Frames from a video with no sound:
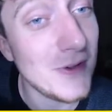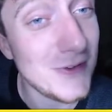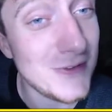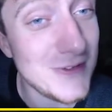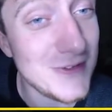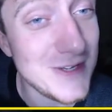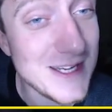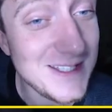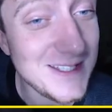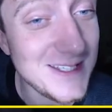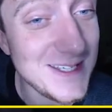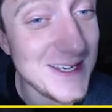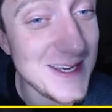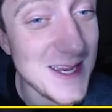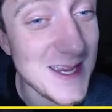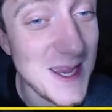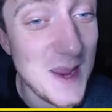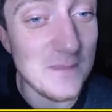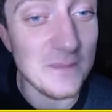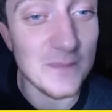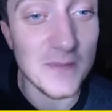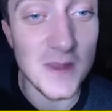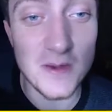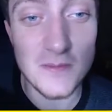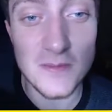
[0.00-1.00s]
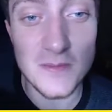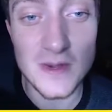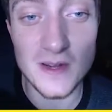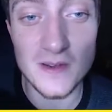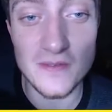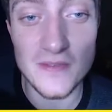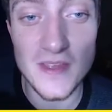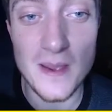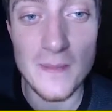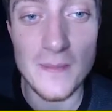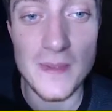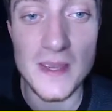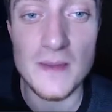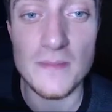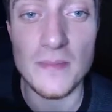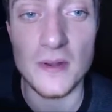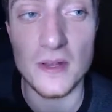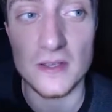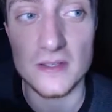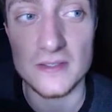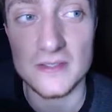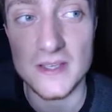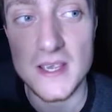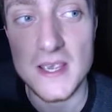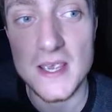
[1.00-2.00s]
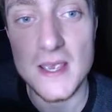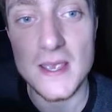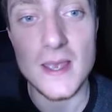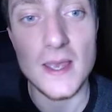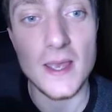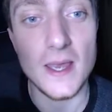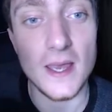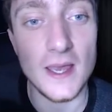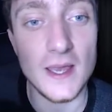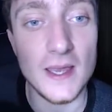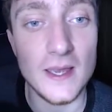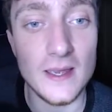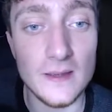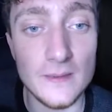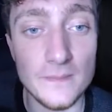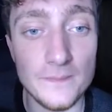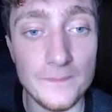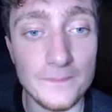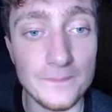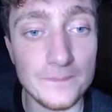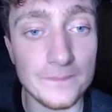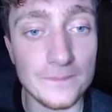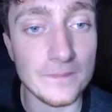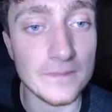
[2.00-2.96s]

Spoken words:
Yet again, don't we love that B+? The